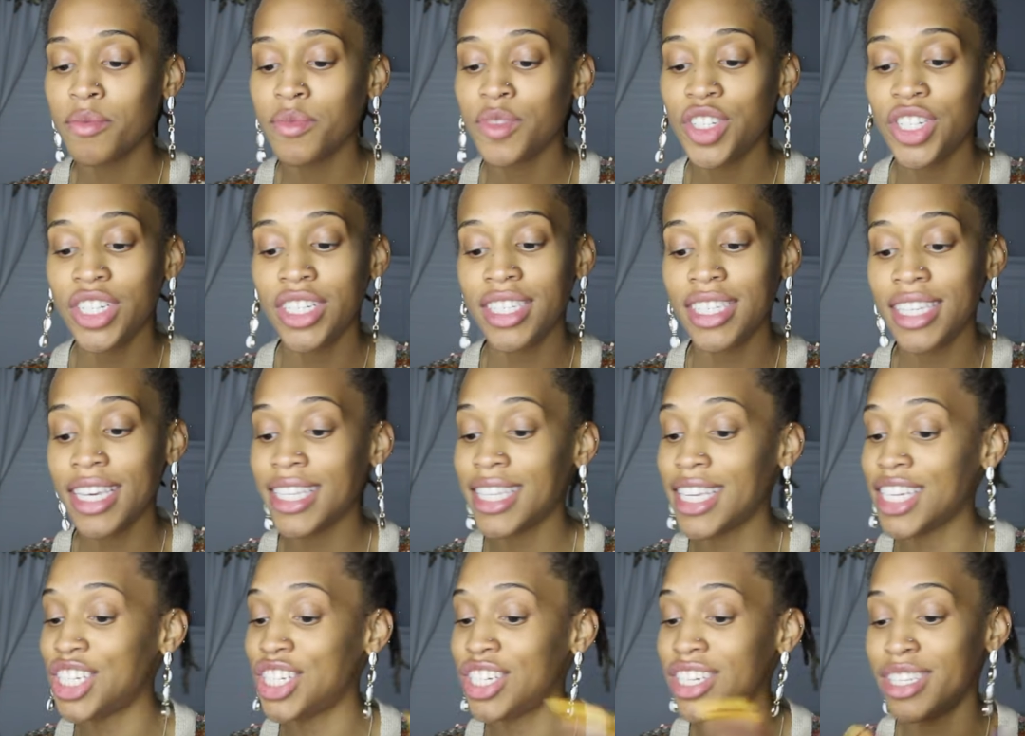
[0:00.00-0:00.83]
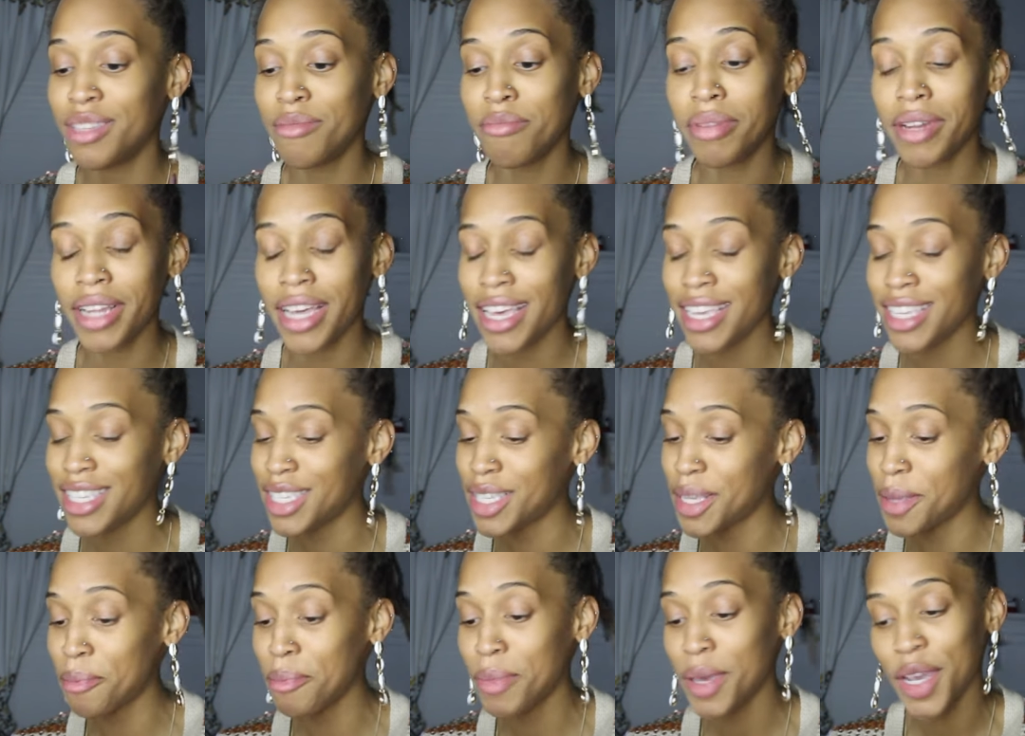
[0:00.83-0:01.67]
She said that she's
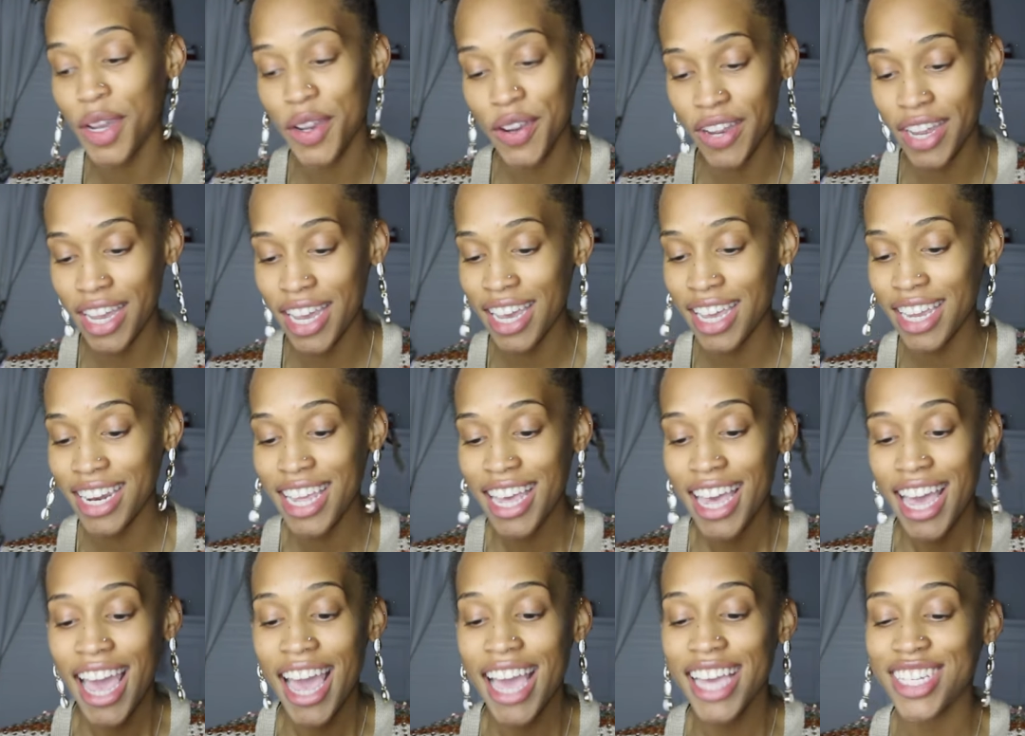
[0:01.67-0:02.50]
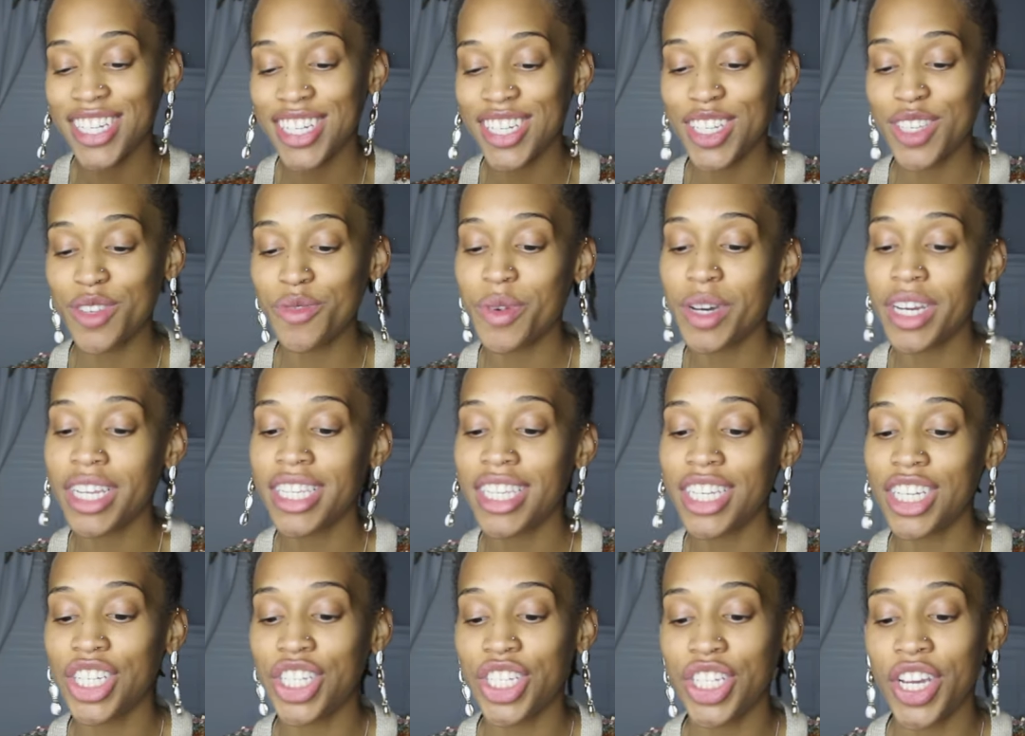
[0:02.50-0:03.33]
blessed, period, and she just
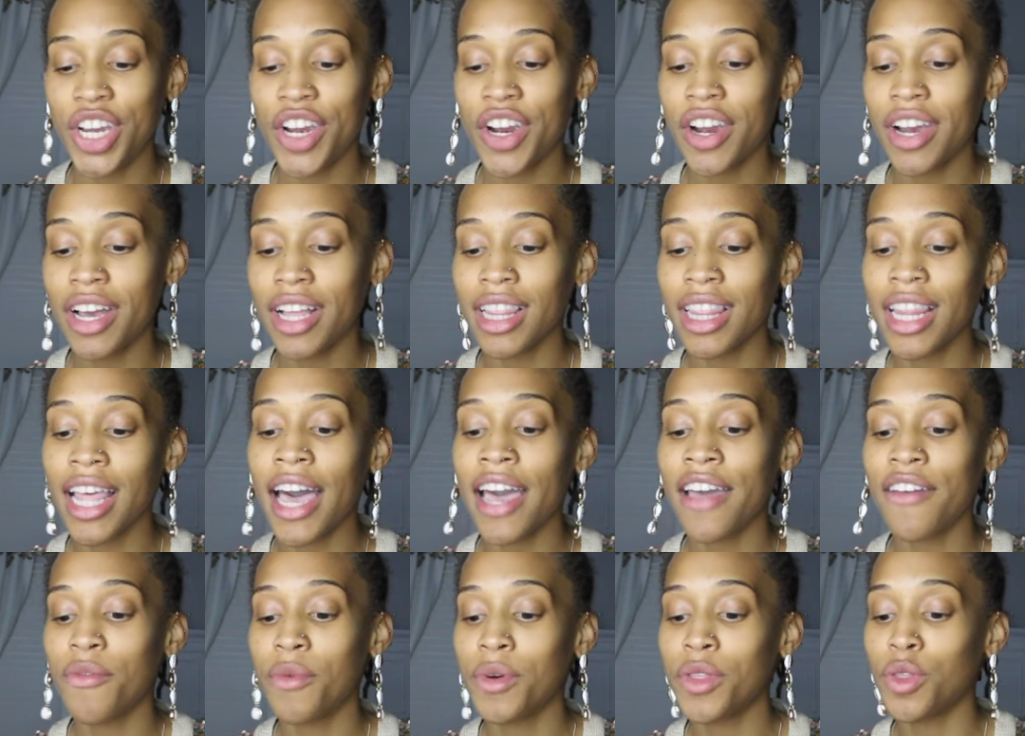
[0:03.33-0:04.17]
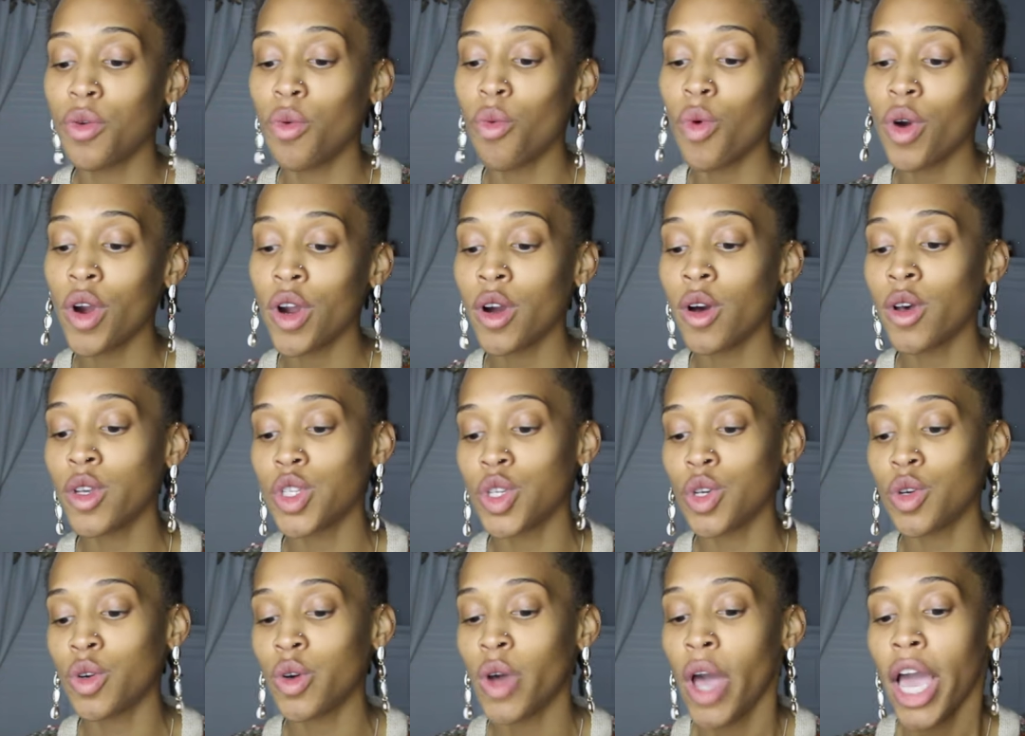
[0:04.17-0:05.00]
wanted to share her life with the world.
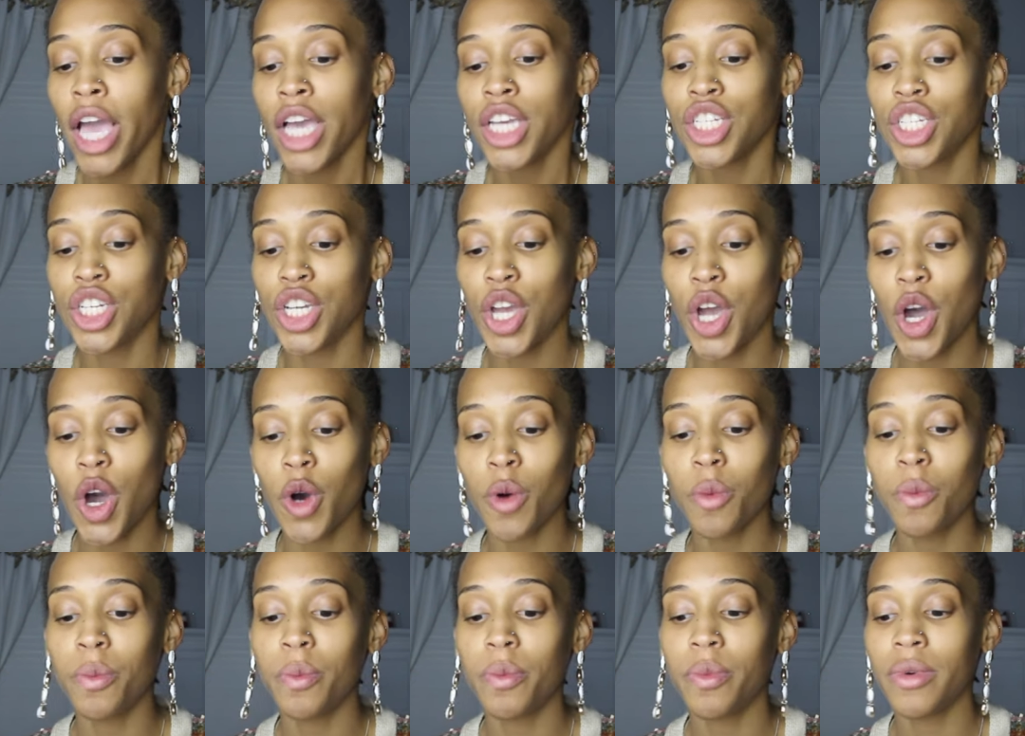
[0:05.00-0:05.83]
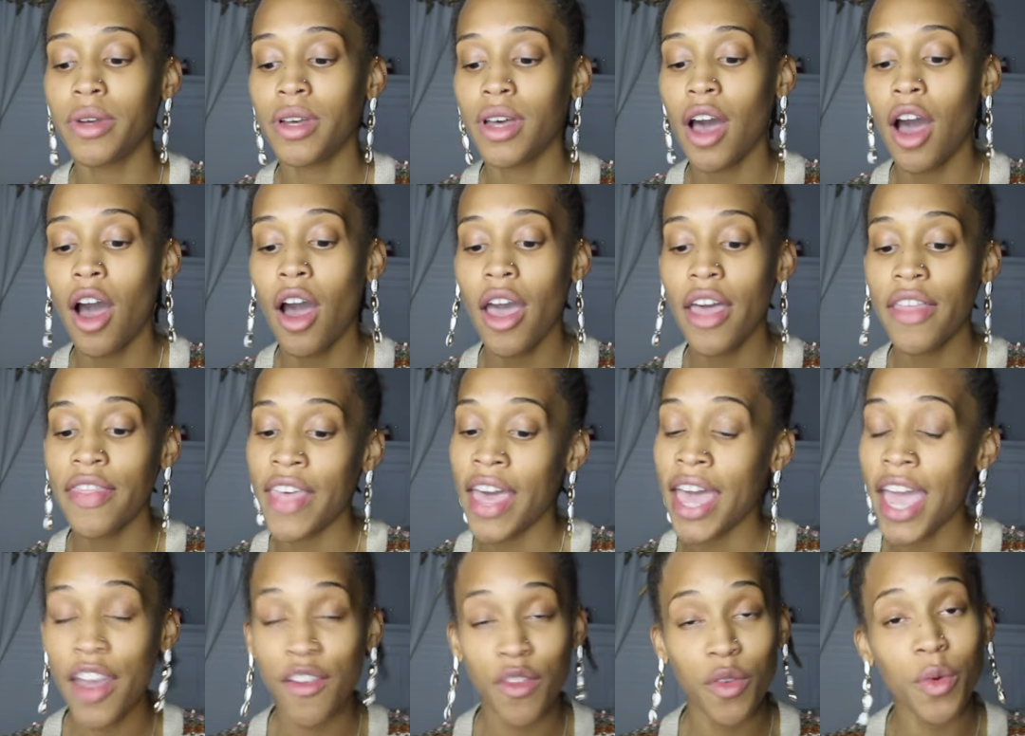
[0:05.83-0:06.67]
So she hoped
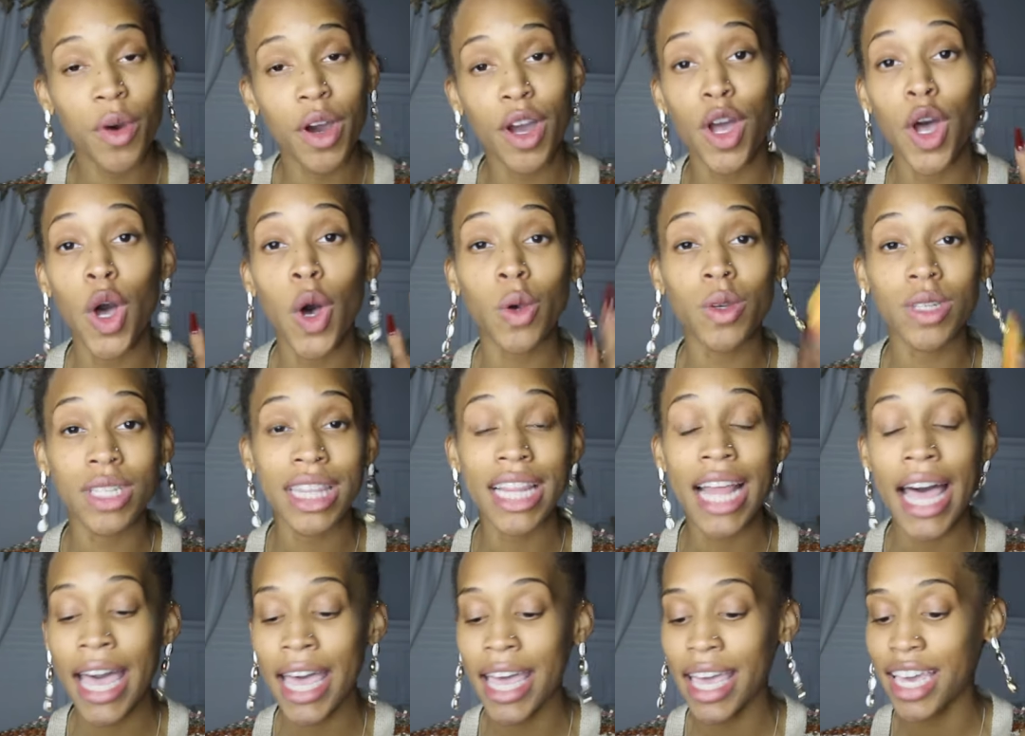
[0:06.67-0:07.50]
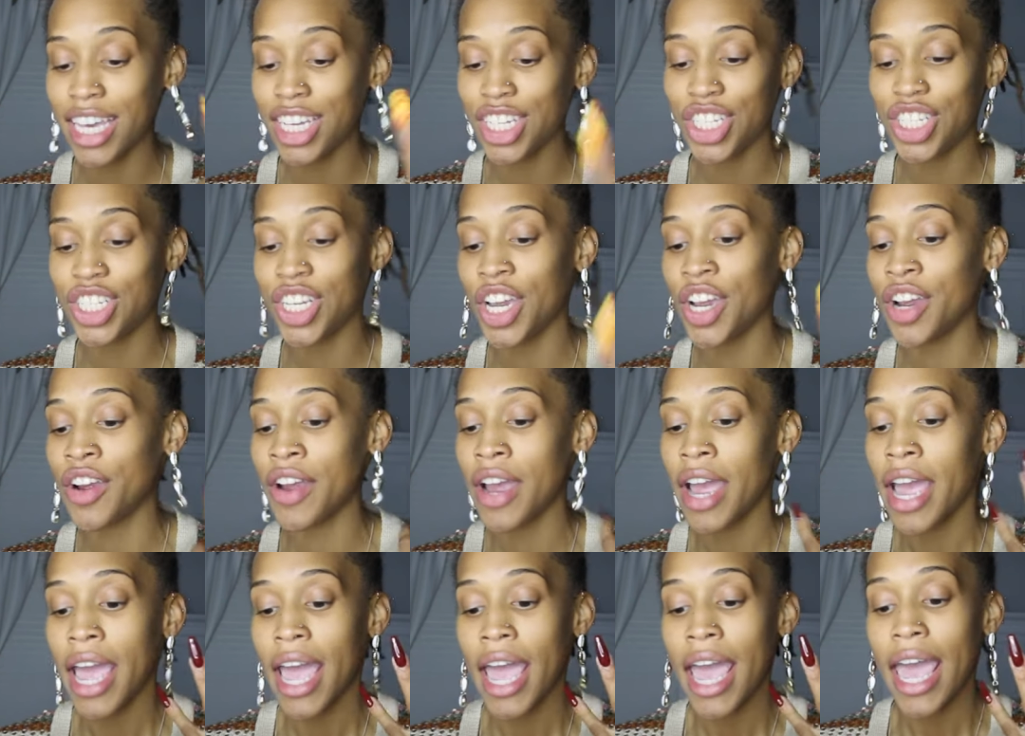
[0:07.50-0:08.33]
that everyone goes like,
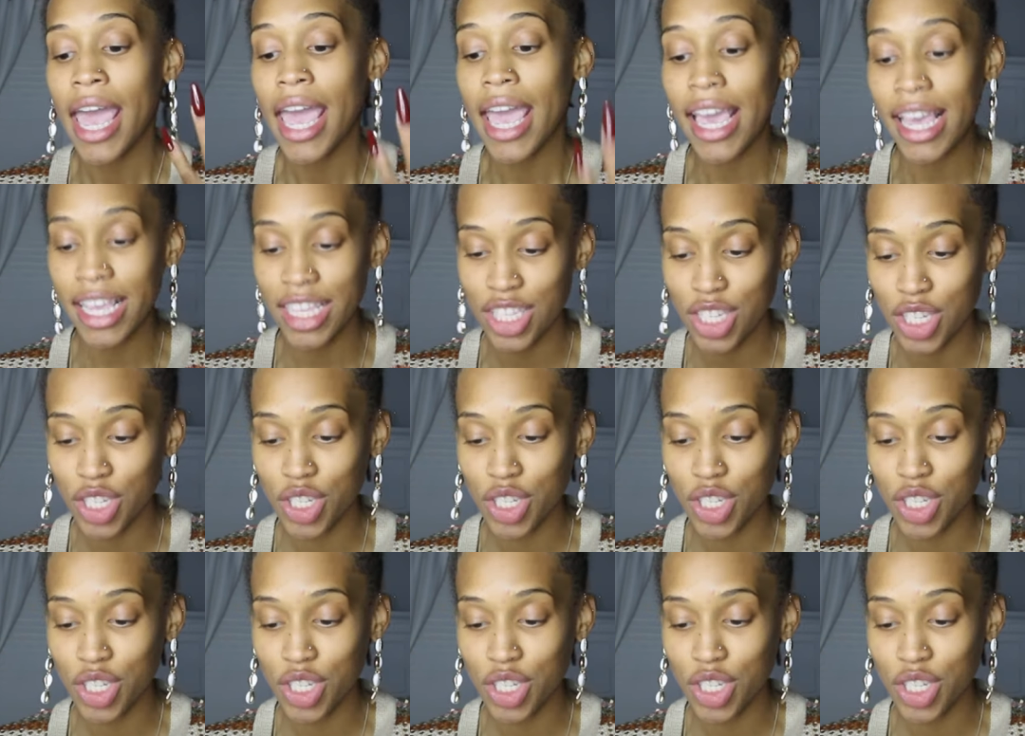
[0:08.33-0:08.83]
share, and